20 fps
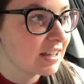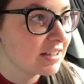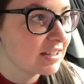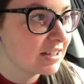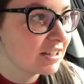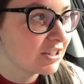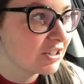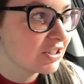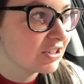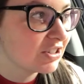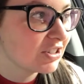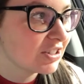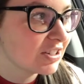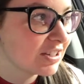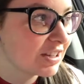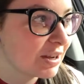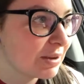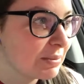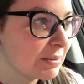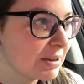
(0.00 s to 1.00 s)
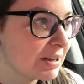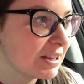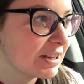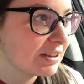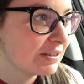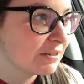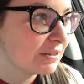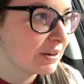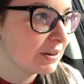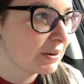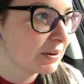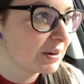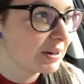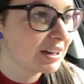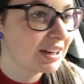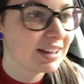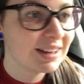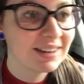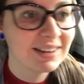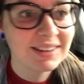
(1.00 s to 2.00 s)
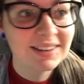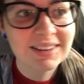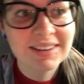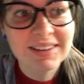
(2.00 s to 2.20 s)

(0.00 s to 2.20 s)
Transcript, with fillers: gas station just saw me recording.